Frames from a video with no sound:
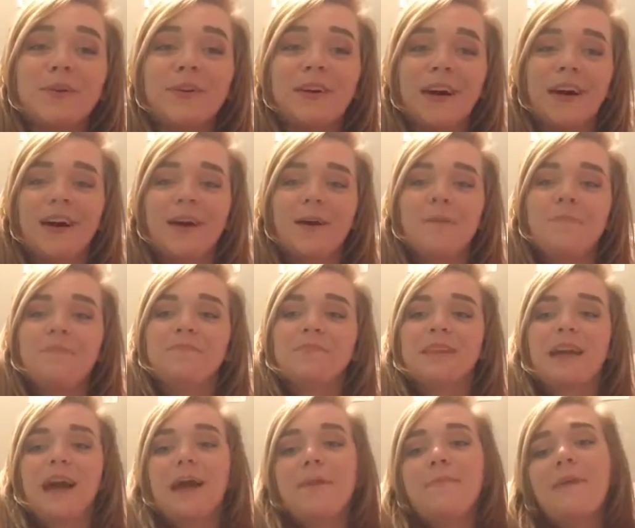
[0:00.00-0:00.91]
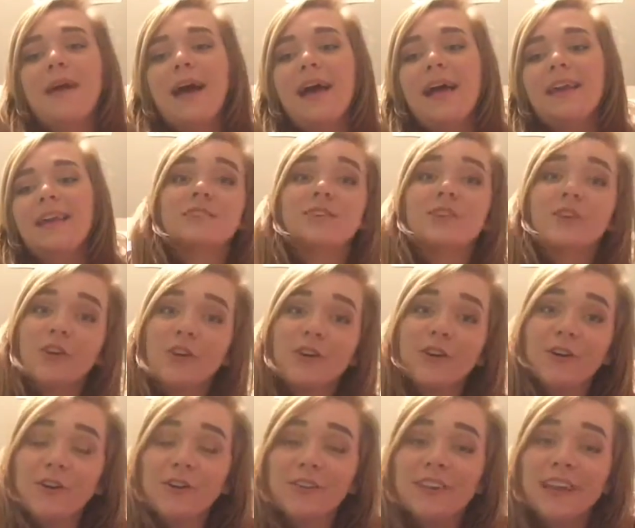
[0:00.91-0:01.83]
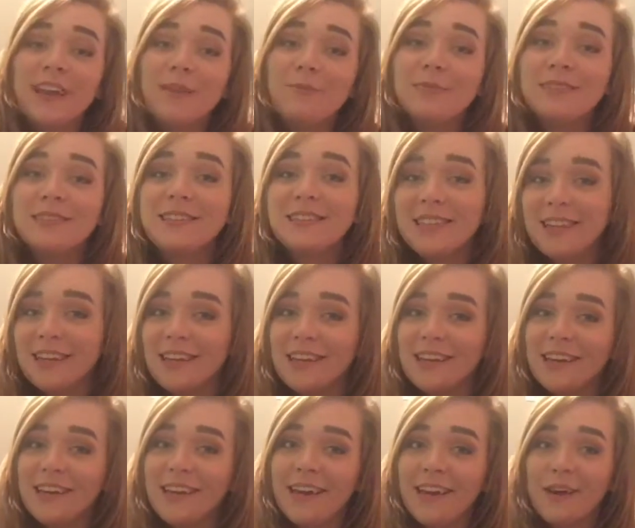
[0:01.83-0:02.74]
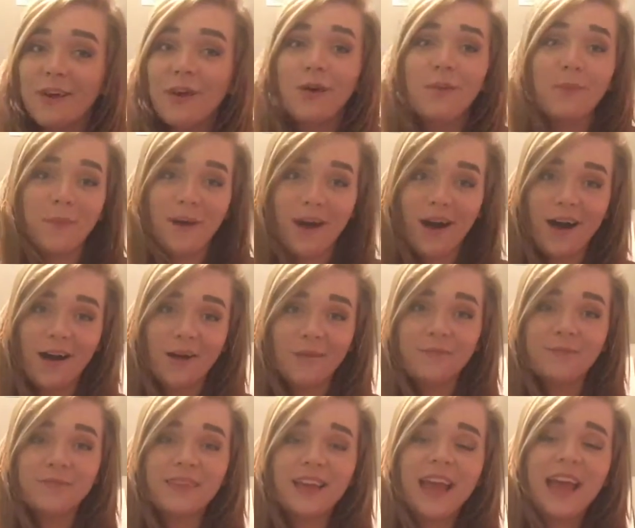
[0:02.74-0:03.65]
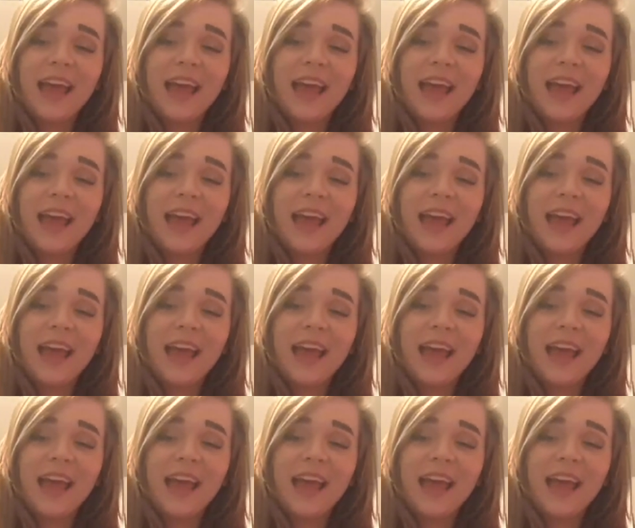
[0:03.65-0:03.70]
I met a girl named Sydney and her mom,